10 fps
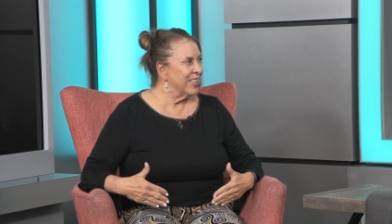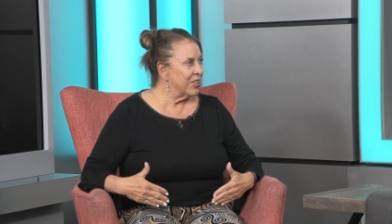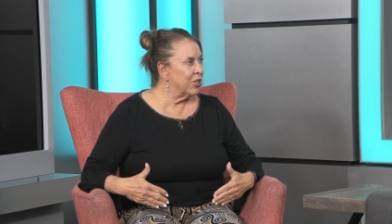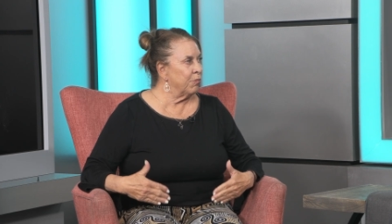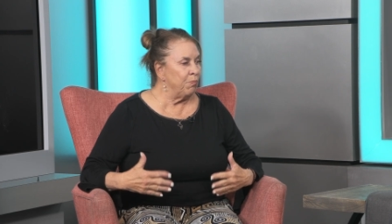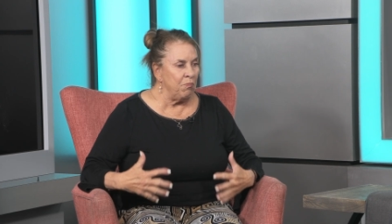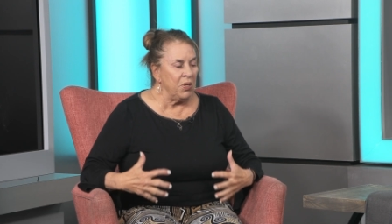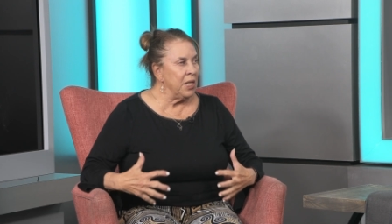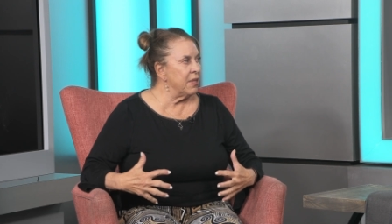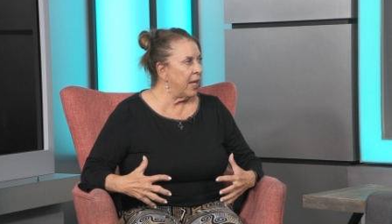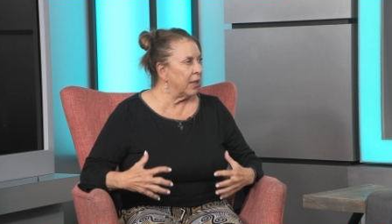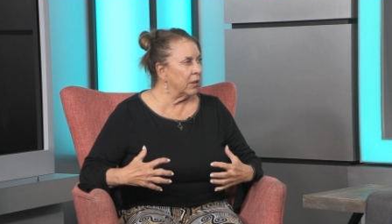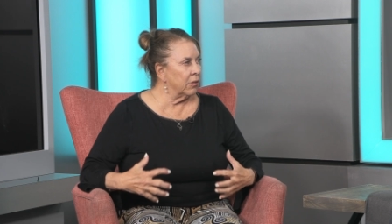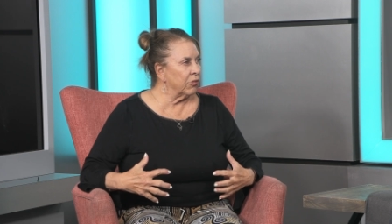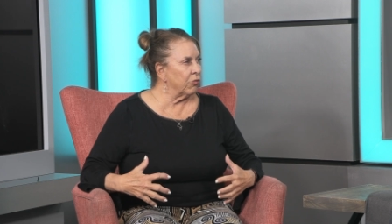to be that
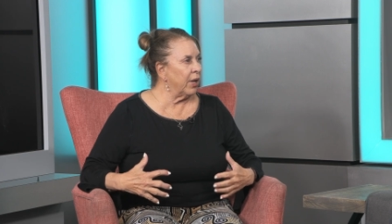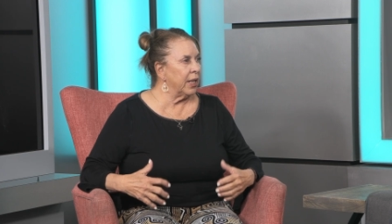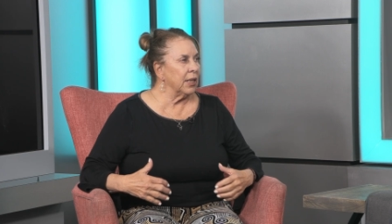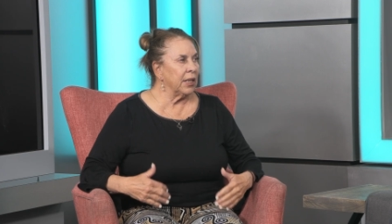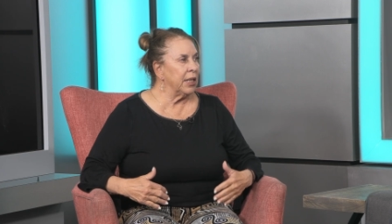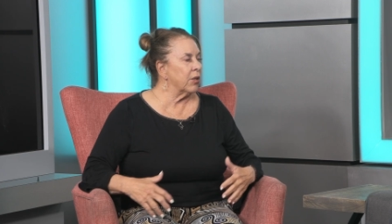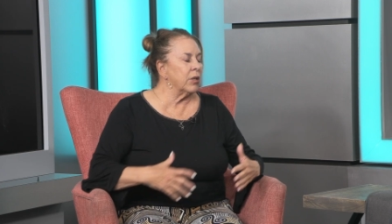great leader.